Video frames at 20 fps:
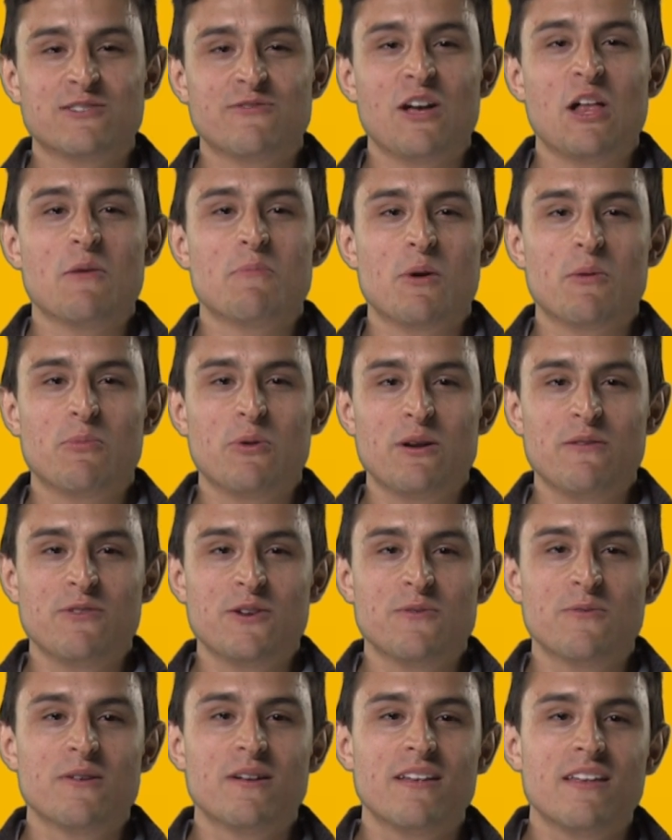Developer
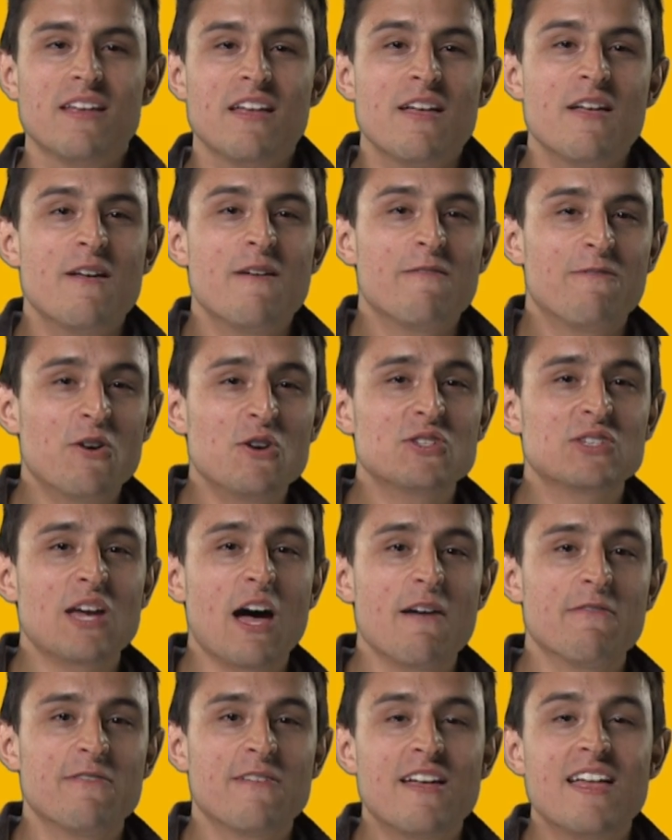Preview. First
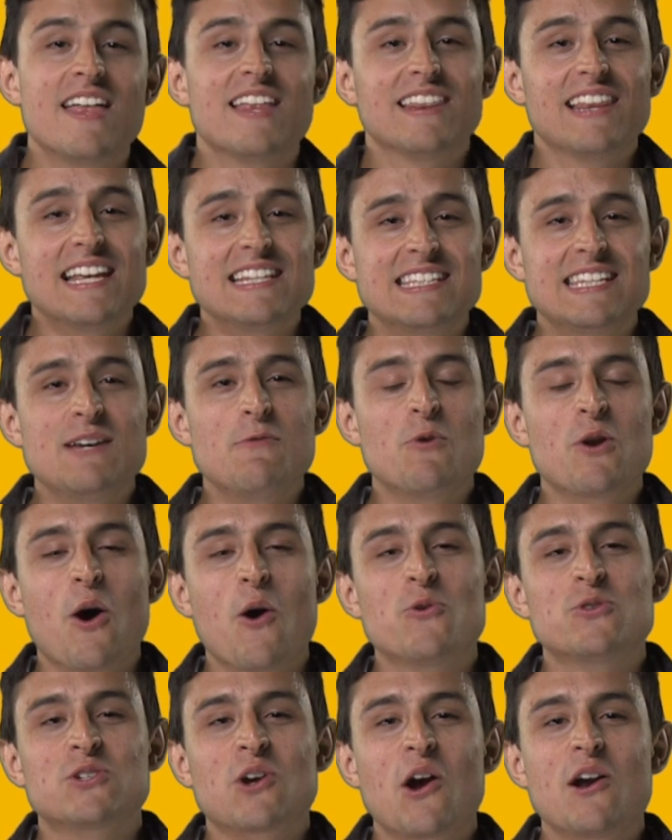off, let's see what
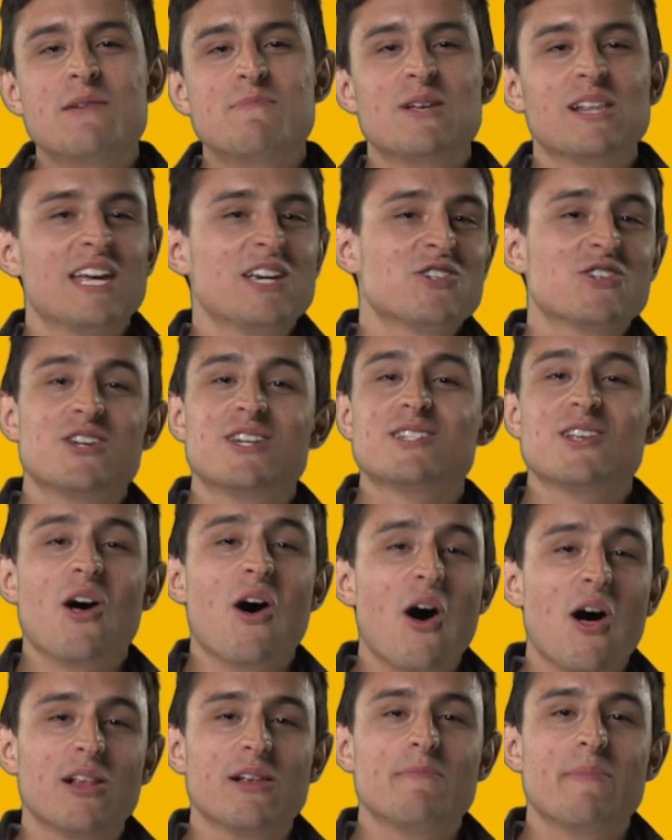host card emulation is
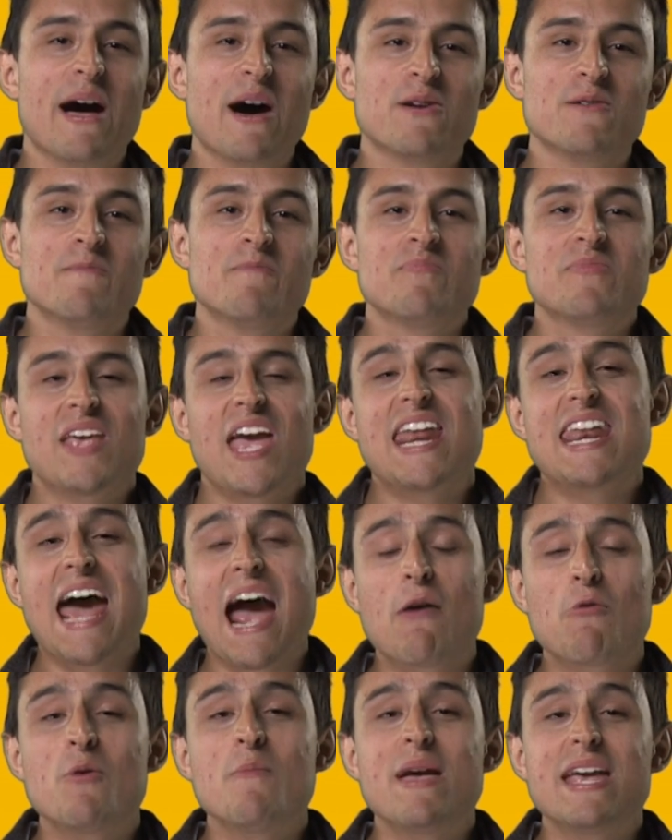all about and
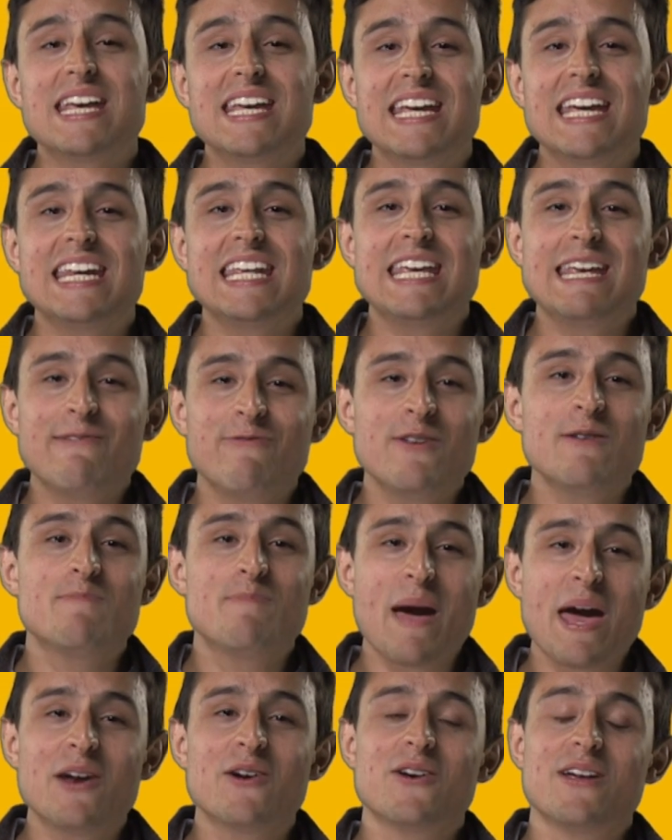how we're making it even
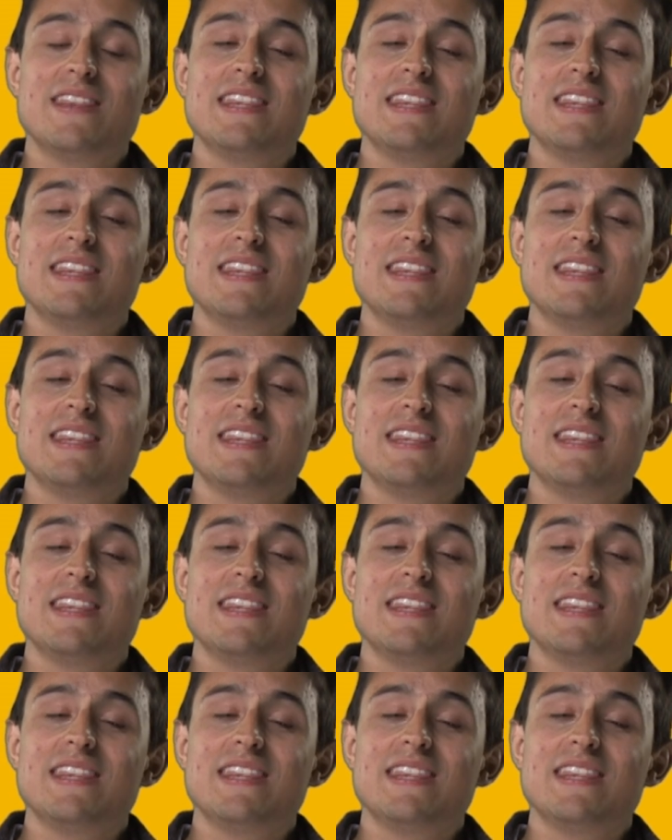better